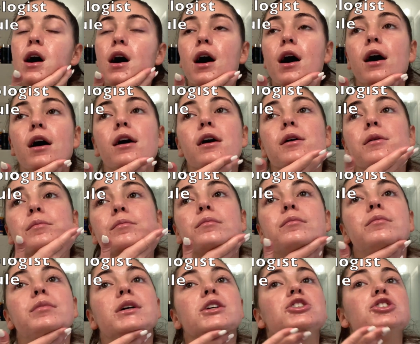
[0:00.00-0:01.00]

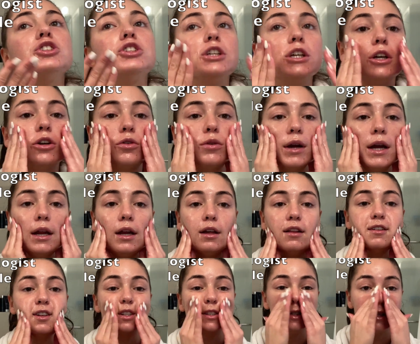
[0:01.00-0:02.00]
but she created
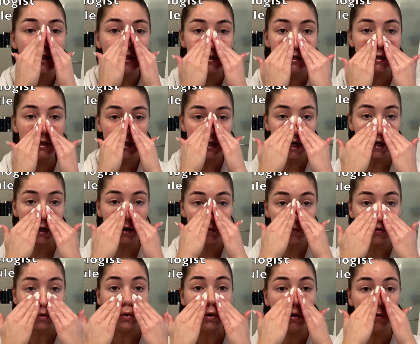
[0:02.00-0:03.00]
the 60-second
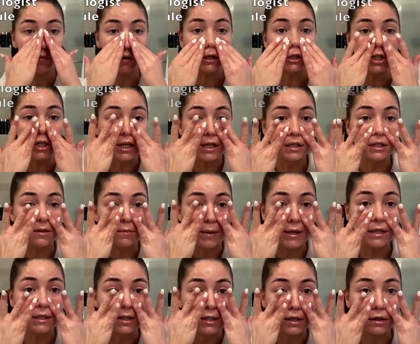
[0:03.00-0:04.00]
rule, which is
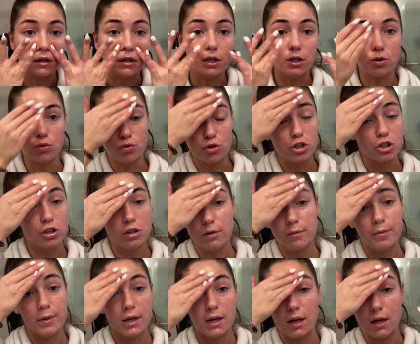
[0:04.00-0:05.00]
basically you should
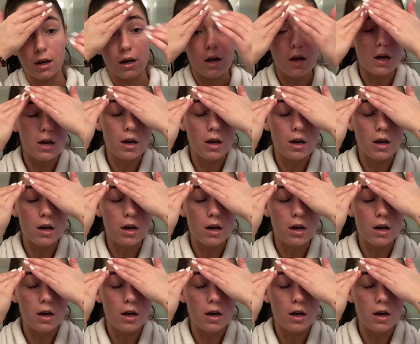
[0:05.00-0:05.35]
be